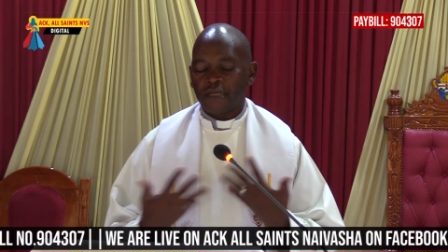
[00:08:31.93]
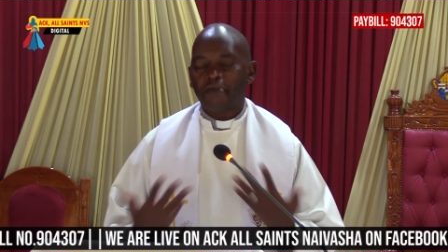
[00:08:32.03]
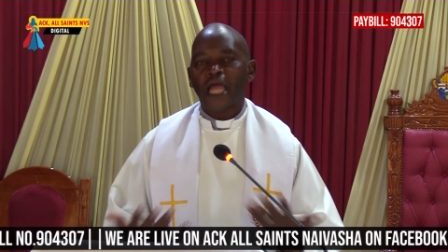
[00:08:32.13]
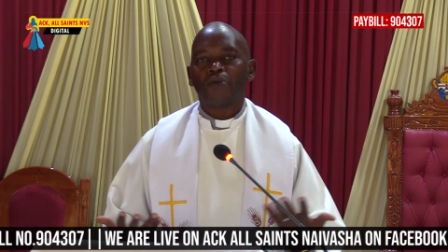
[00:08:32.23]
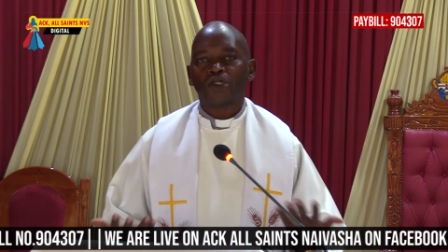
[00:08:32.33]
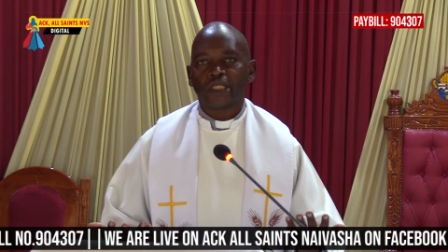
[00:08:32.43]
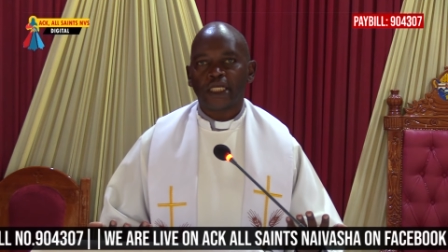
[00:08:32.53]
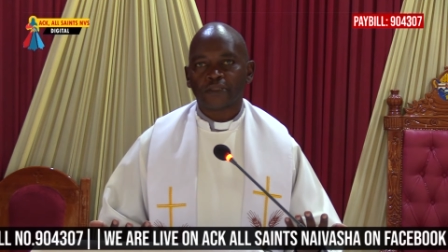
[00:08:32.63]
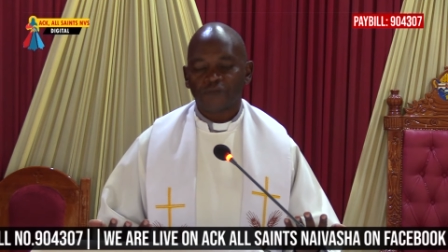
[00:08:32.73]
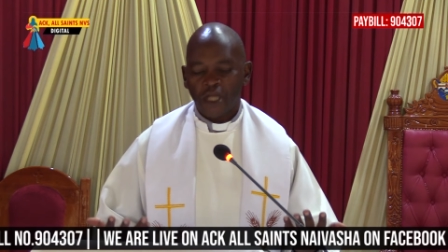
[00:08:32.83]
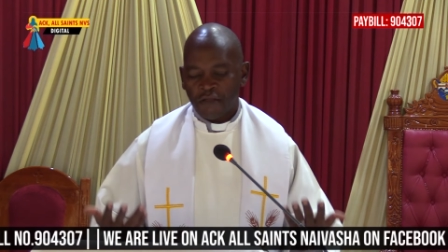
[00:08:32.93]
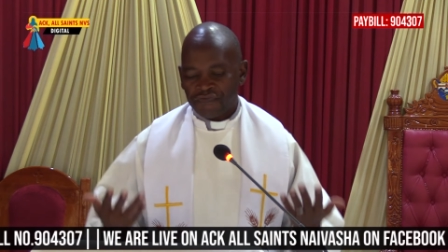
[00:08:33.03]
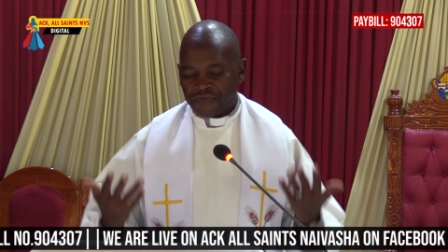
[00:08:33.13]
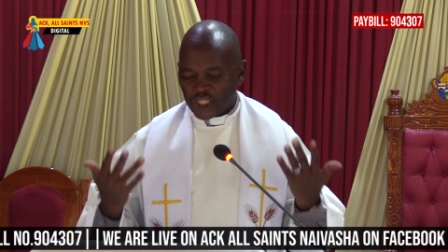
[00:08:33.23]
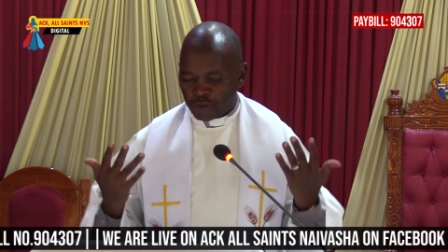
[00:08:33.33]
the Bible says,
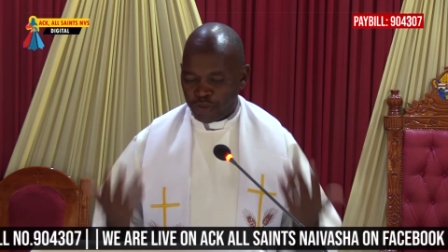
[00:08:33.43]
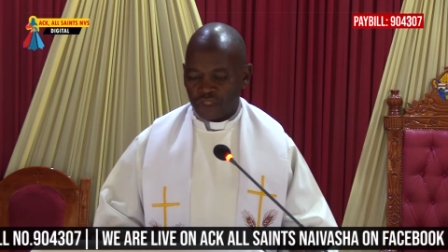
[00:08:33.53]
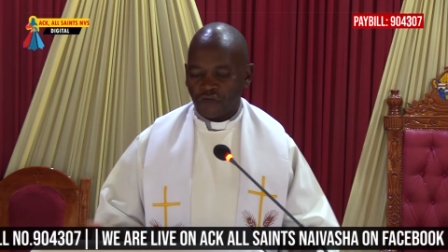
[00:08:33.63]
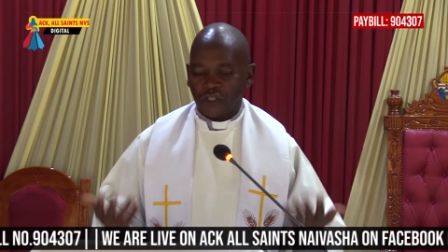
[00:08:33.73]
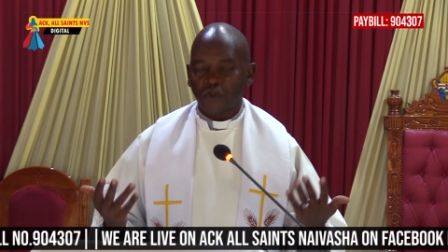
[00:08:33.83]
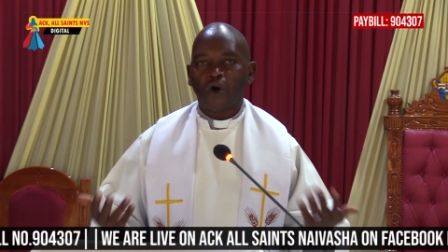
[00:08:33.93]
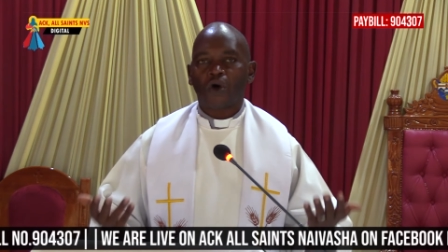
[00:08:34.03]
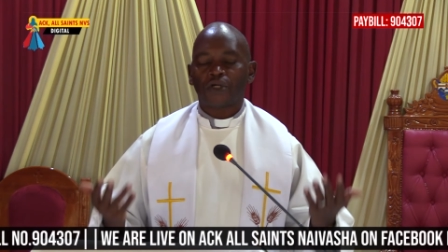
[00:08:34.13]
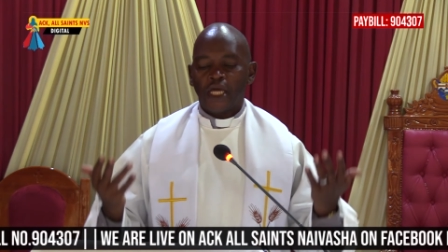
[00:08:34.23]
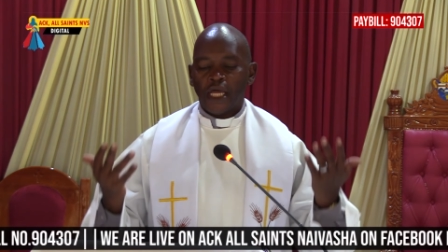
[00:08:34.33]
The Spirit of the Lord,